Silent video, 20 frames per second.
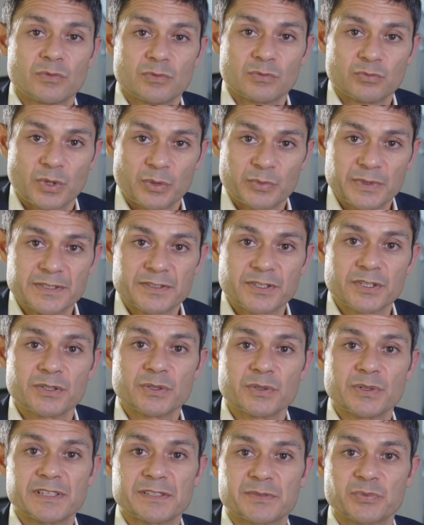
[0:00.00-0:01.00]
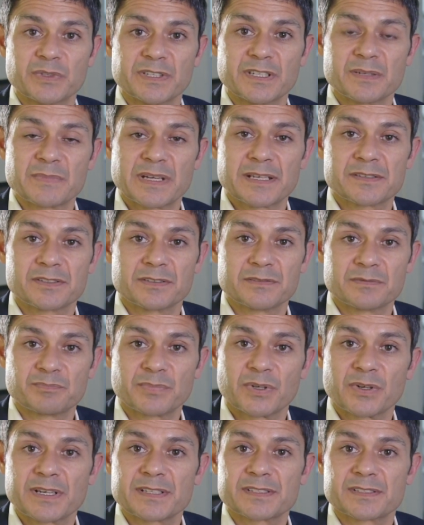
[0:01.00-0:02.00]
What we do is we imagine
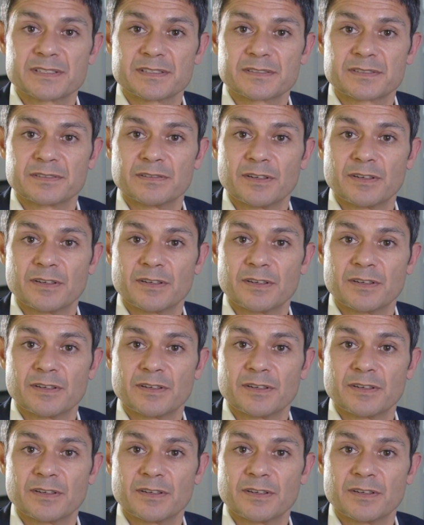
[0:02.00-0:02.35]
prices